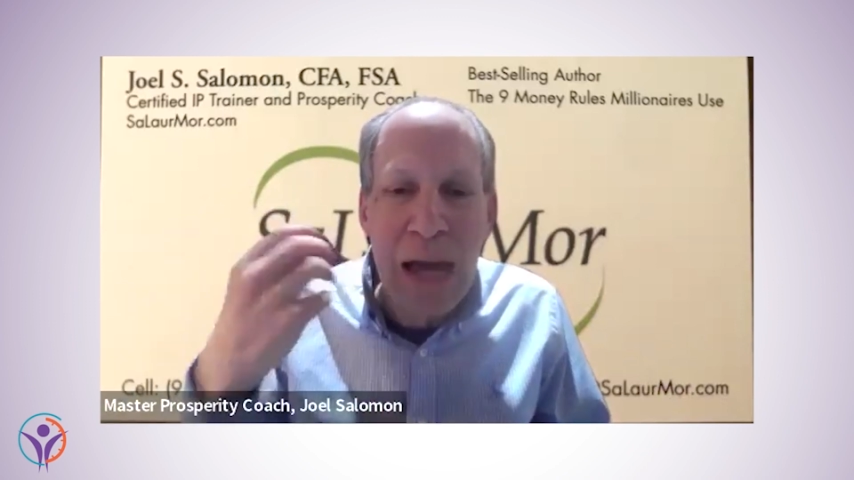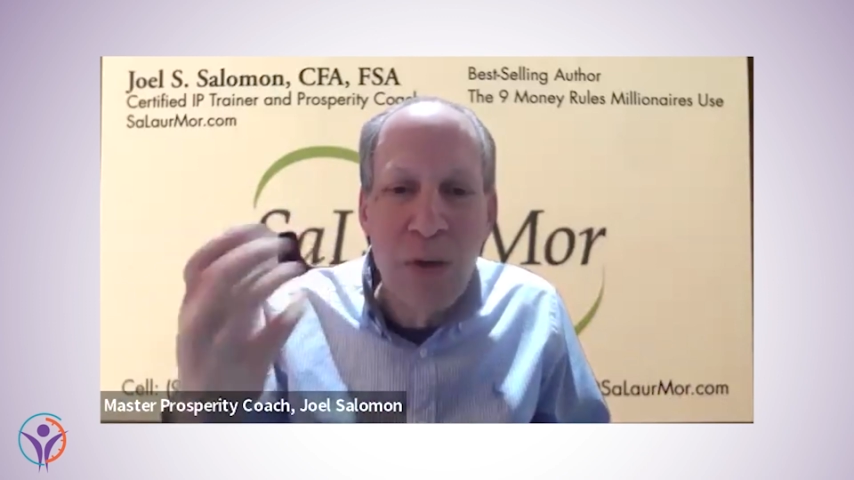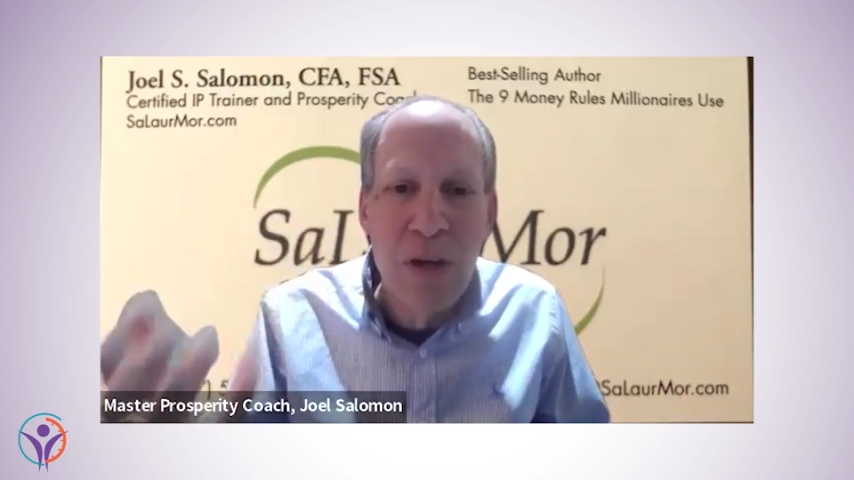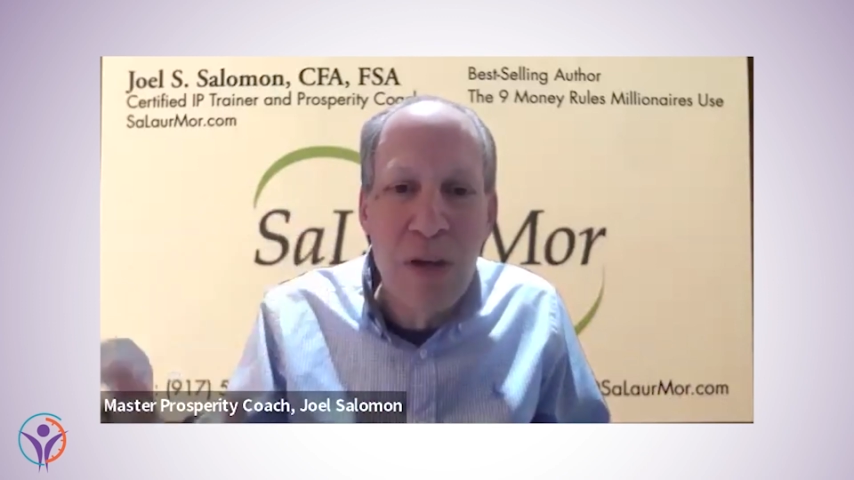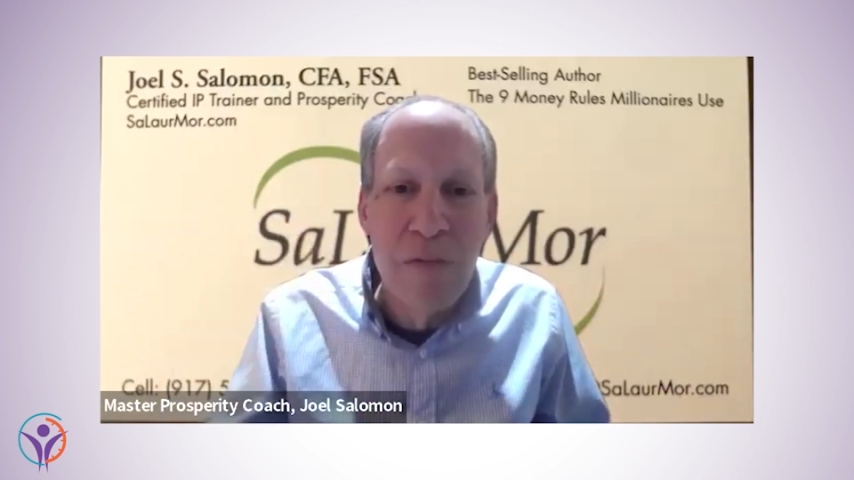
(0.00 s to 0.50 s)

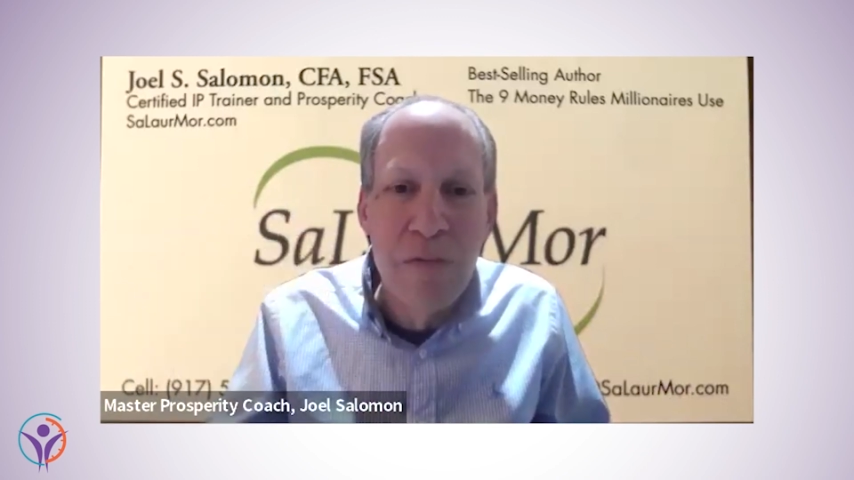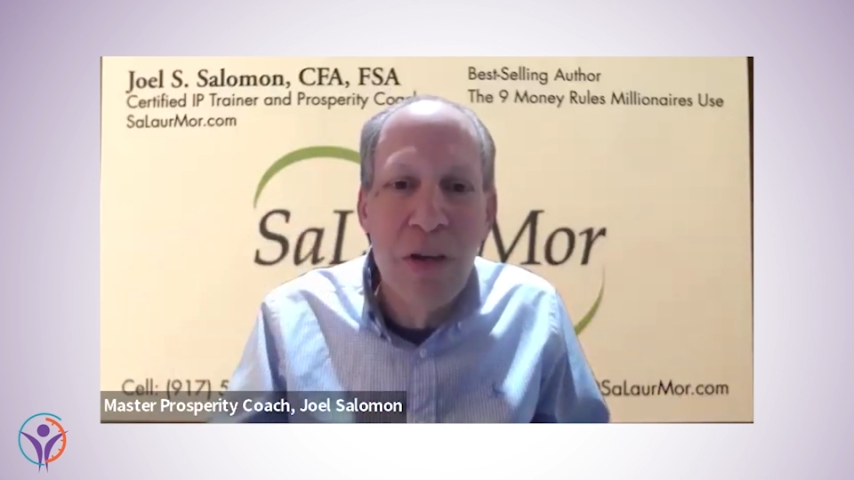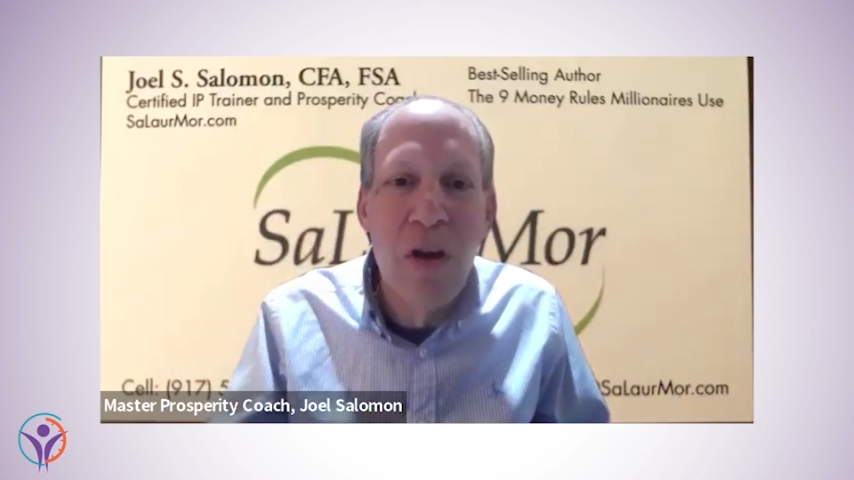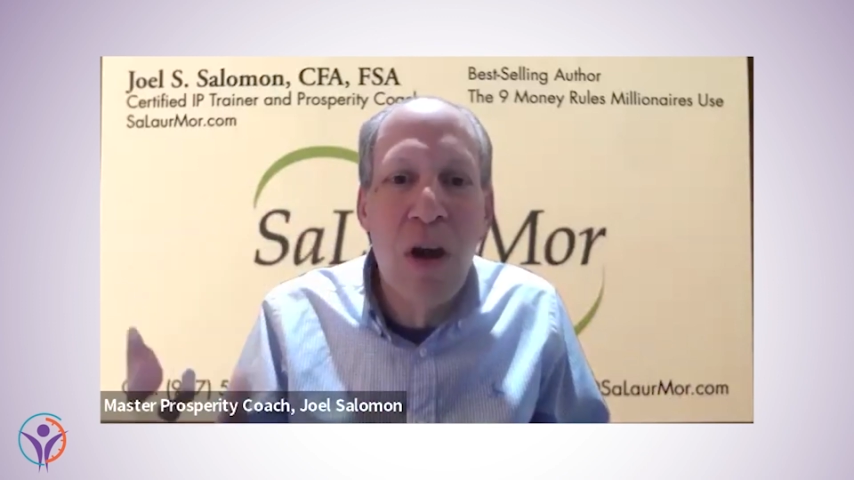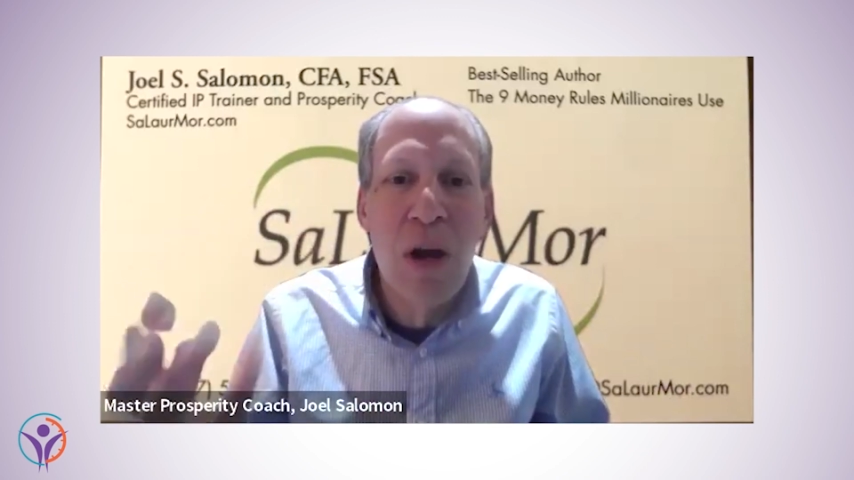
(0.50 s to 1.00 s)
out of the
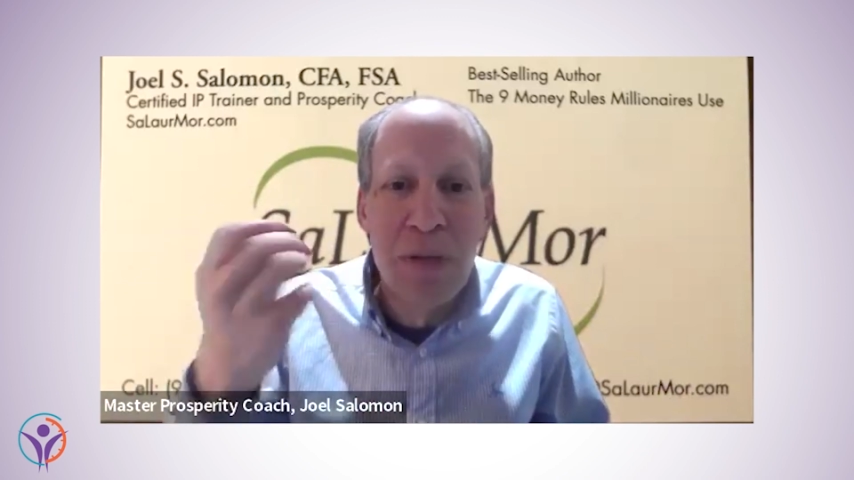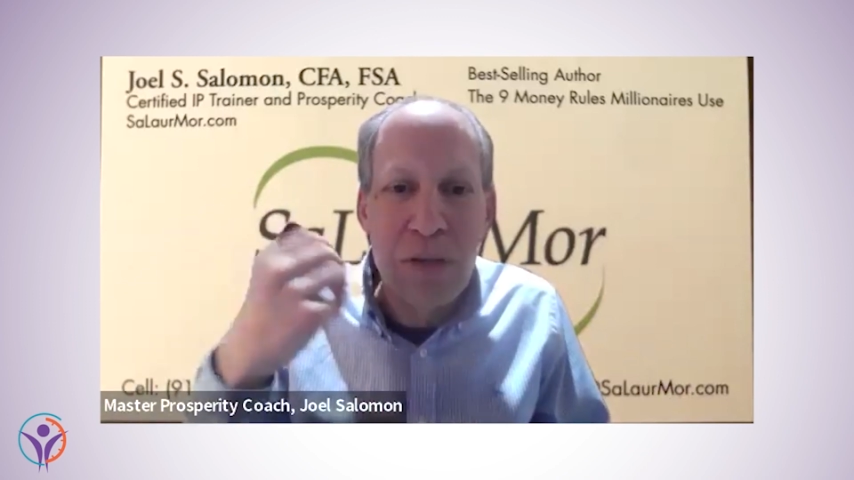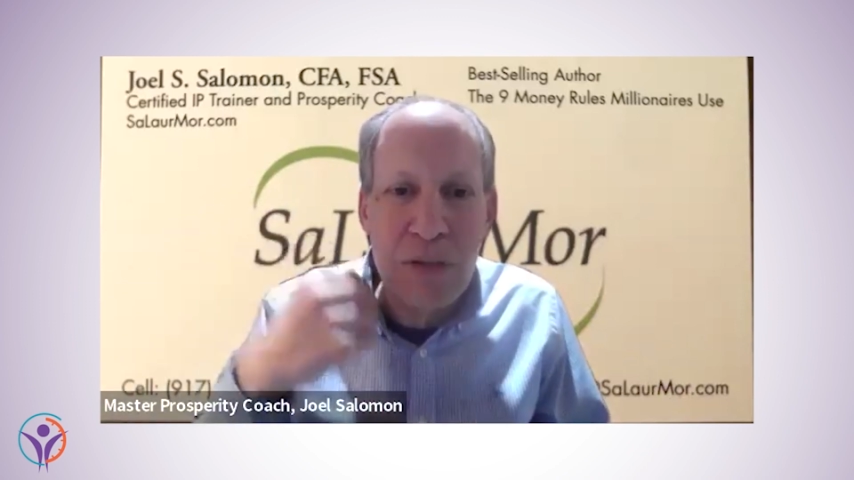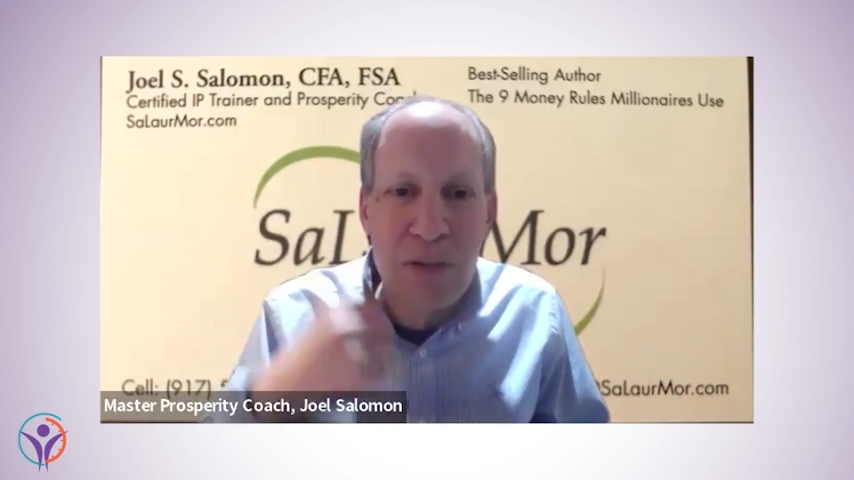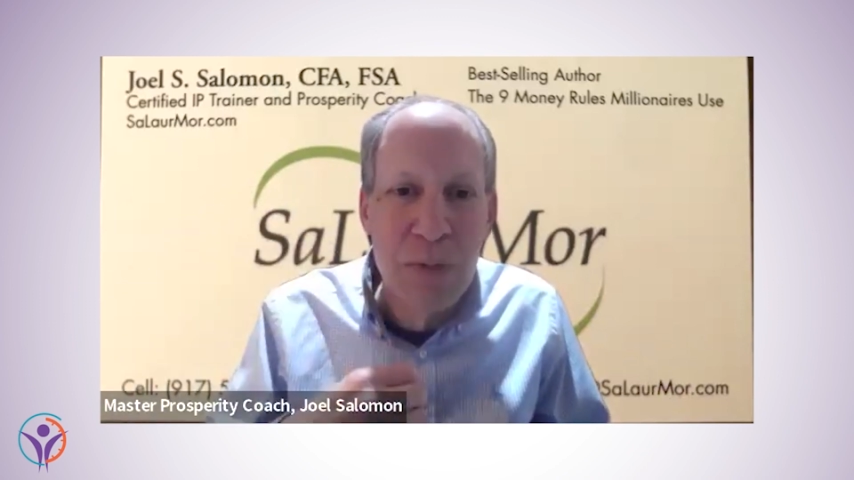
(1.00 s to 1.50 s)

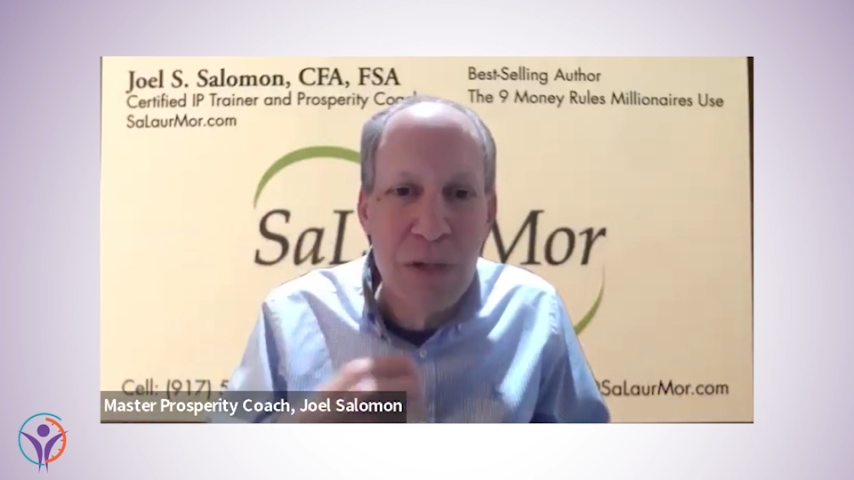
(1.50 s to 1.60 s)
garbage